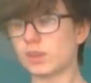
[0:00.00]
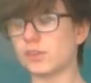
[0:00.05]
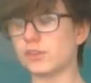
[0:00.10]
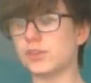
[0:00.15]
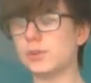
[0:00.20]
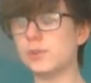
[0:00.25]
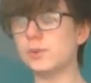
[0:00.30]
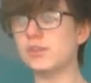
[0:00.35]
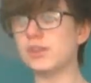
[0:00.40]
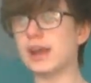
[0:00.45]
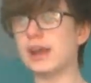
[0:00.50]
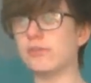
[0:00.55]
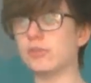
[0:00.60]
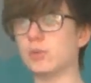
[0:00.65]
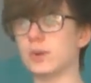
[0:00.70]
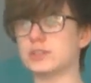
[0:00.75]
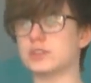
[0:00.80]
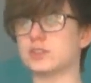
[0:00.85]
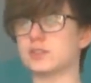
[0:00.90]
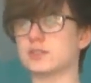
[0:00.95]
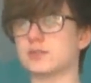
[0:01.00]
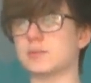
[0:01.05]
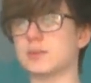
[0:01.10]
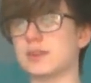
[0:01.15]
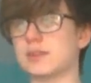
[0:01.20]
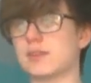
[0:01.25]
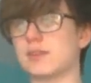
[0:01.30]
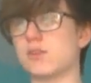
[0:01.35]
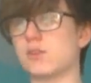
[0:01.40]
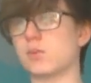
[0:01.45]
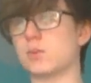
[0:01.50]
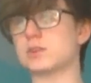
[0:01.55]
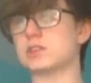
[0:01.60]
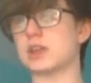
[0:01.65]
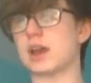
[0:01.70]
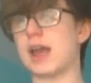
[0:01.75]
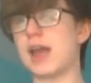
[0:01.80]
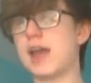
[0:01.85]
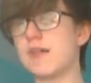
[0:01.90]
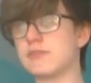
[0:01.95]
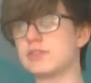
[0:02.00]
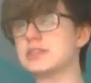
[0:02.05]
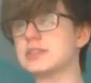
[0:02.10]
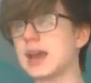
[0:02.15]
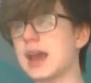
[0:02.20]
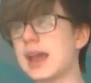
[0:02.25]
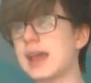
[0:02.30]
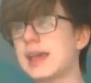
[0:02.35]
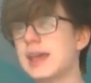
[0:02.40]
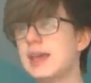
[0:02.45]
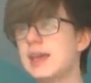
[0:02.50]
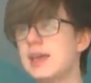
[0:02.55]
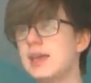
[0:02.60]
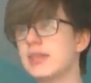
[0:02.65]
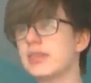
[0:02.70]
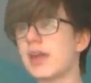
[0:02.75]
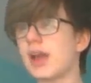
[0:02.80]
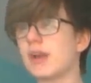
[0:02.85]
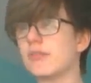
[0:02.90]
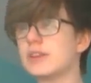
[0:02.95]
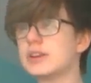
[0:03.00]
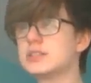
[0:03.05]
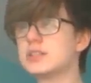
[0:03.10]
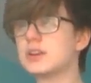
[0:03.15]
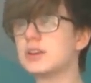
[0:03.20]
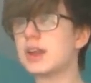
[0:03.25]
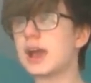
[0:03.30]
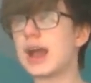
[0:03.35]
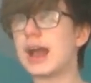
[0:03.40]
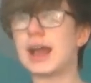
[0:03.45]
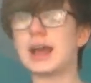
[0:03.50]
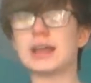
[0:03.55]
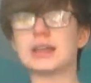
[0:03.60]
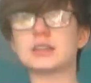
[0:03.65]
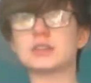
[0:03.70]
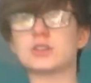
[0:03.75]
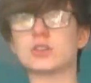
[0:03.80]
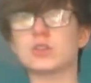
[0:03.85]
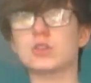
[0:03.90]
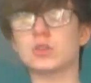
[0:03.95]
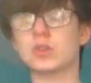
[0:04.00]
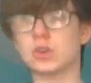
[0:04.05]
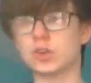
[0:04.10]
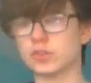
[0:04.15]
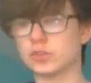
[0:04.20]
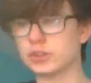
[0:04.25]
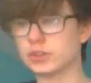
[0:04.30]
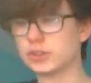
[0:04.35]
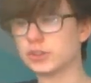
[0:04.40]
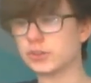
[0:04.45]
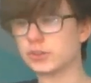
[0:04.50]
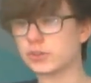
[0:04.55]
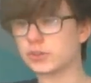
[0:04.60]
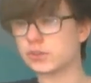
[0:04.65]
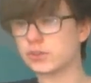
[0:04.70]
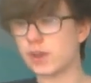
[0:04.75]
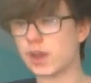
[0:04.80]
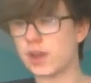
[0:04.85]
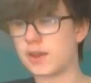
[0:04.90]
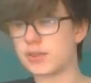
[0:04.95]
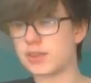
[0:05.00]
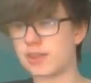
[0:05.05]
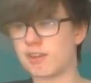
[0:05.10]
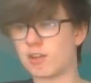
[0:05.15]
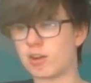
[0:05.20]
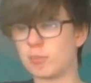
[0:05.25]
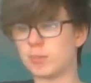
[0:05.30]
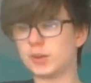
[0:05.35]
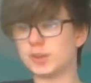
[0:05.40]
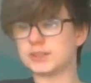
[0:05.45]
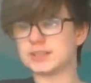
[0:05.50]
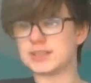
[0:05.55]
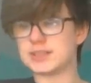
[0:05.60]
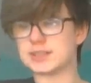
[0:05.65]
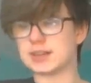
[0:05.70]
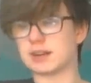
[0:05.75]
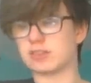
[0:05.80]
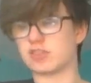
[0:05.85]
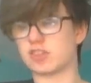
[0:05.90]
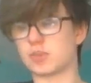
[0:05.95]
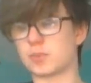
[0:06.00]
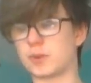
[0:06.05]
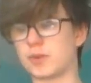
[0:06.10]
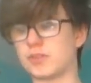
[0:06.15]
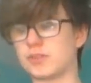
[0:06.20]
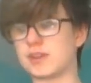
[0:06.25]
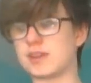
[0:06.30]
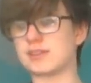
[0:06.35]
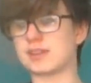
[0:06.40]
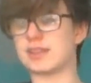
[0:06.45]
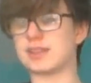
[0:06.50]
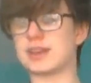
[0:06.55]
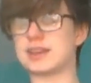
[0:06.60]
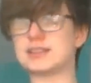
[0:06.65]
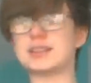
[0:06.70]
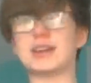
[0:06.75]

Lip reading: So you also have questions to ministers, which are every day, that are written and oral, so there are more detailed responses, and they